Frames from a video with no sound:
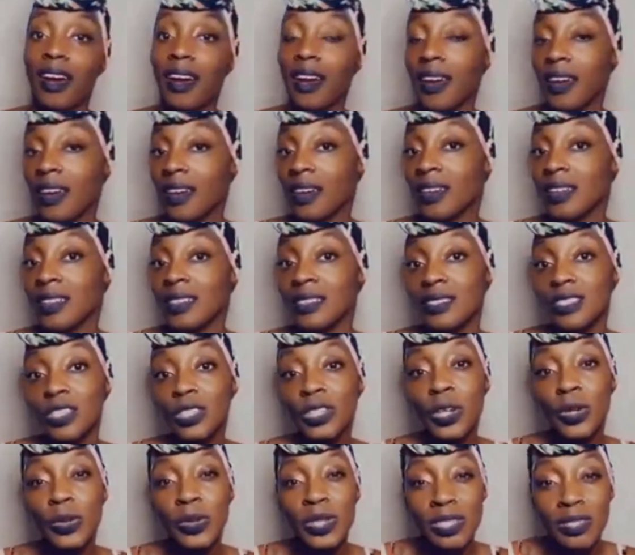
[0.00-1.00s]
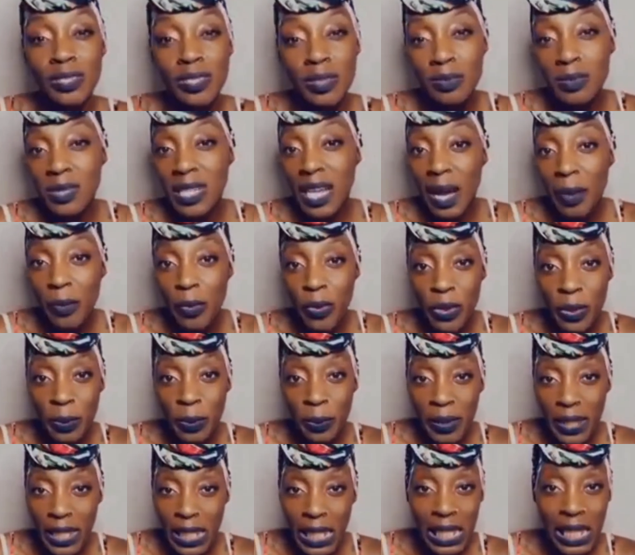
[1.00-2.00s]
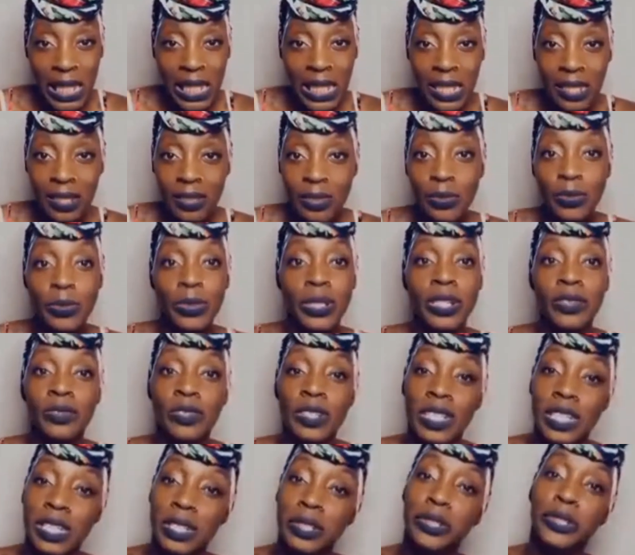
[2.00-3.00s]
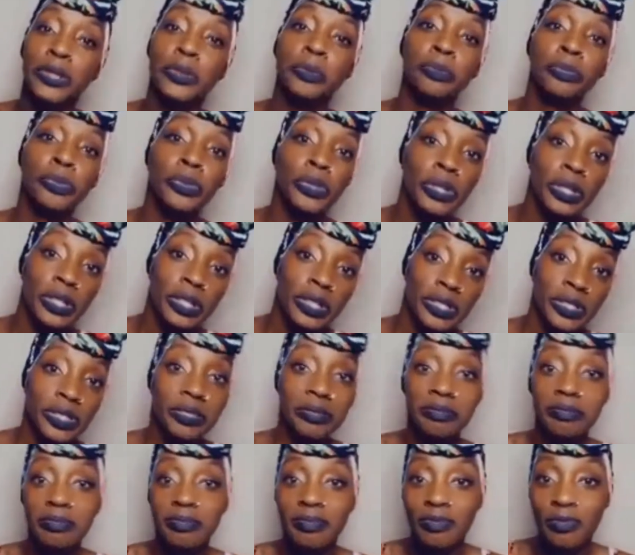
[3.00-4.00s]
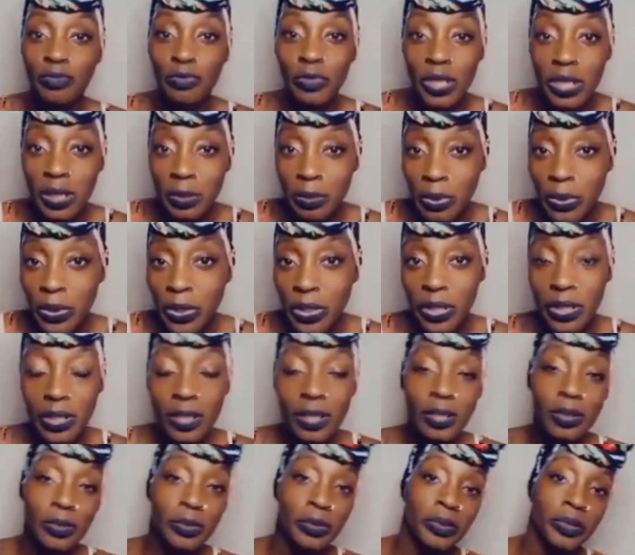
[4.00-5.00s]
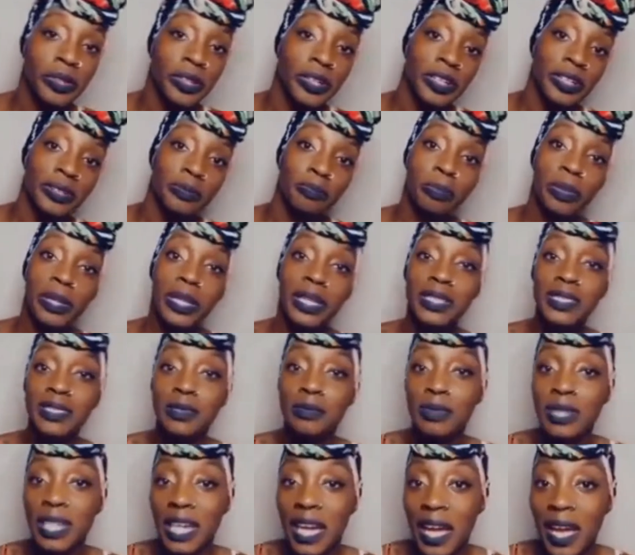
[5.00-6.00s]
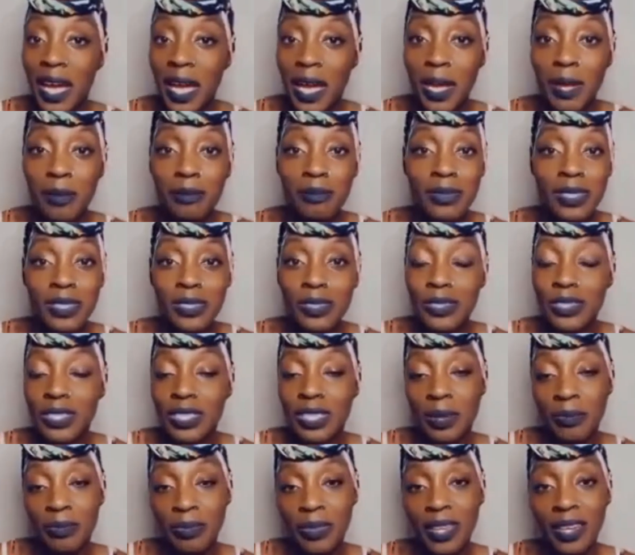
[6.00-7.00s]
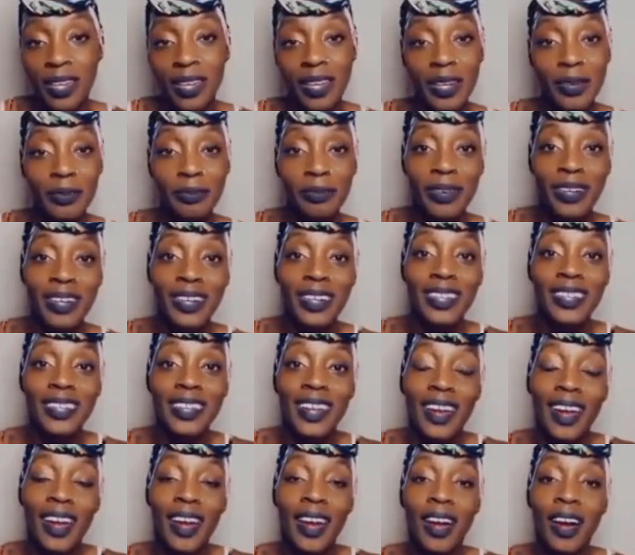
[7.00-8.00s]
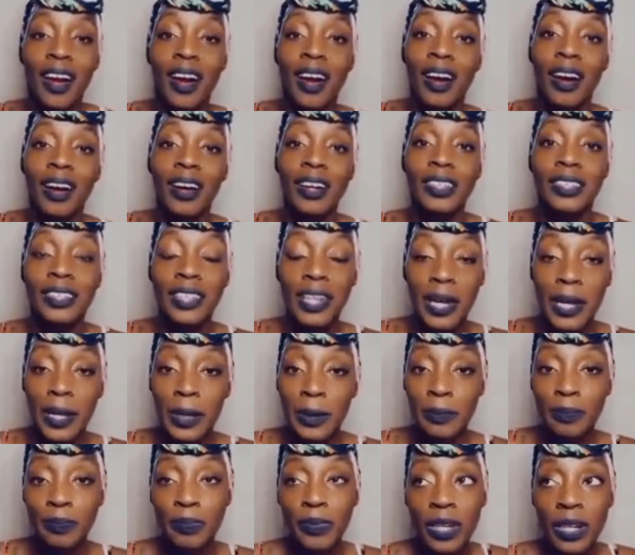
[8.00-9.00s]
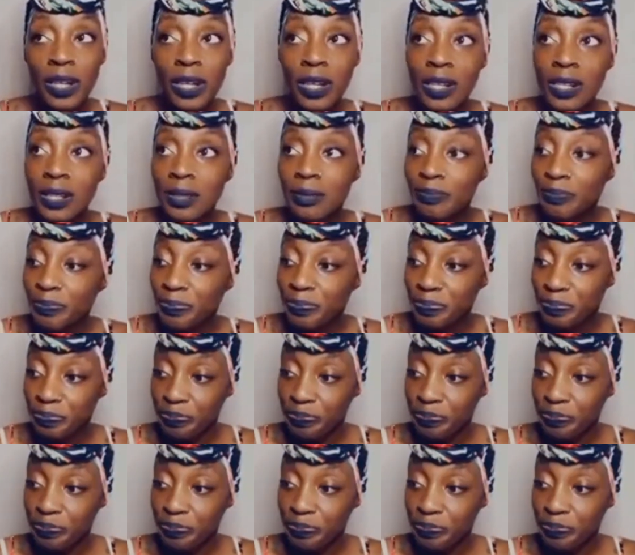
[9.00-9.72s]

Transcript: and, you know, kill some time on the plane or whatever, get a good book, read a book or play some games or something. But yeah, um,